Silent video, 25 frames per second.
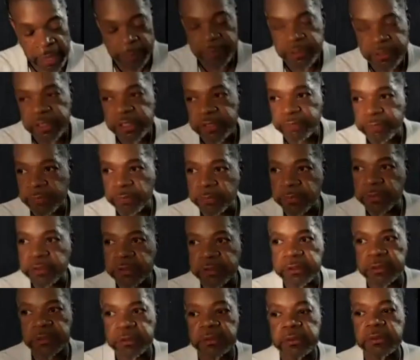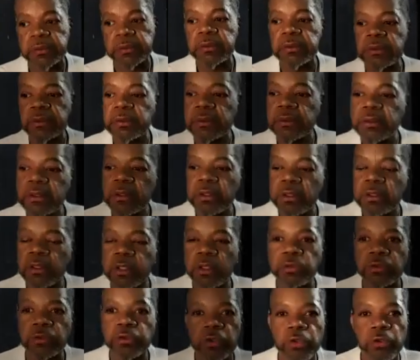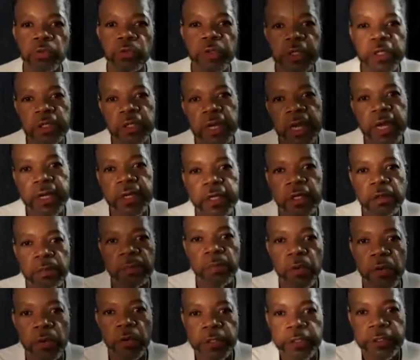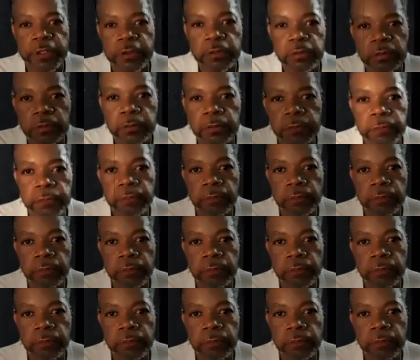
I believe it was close to 3 o'clock in the morning,